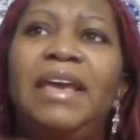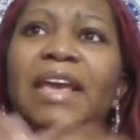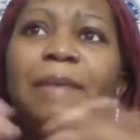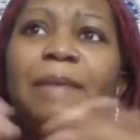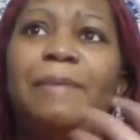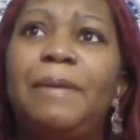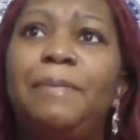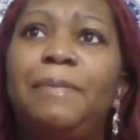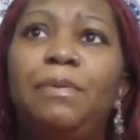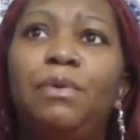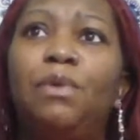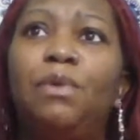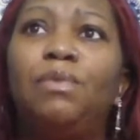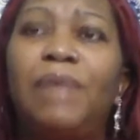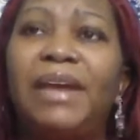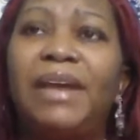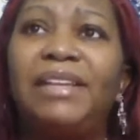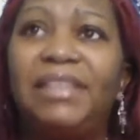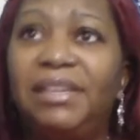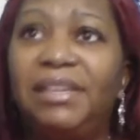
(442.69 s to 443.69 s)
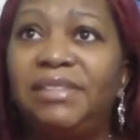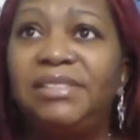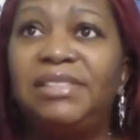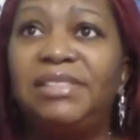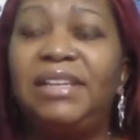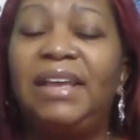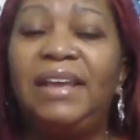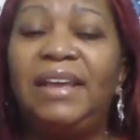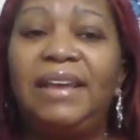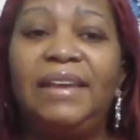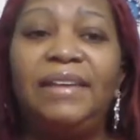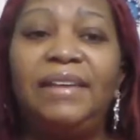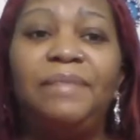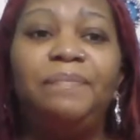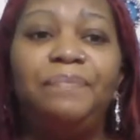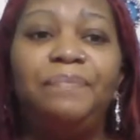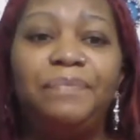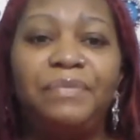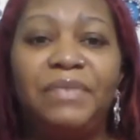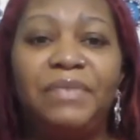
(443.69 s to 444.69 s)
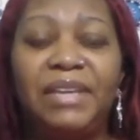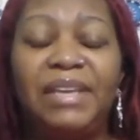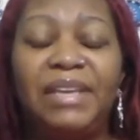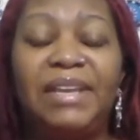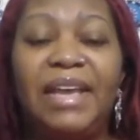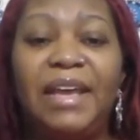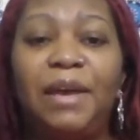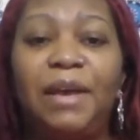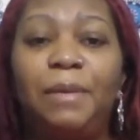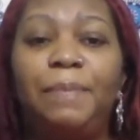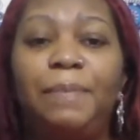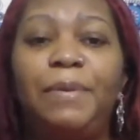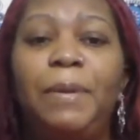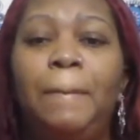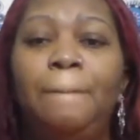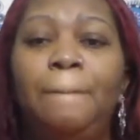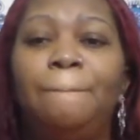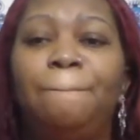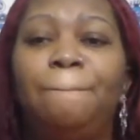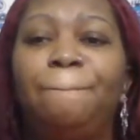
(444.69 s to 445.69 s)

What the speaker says: And people were right there saying, can I help you?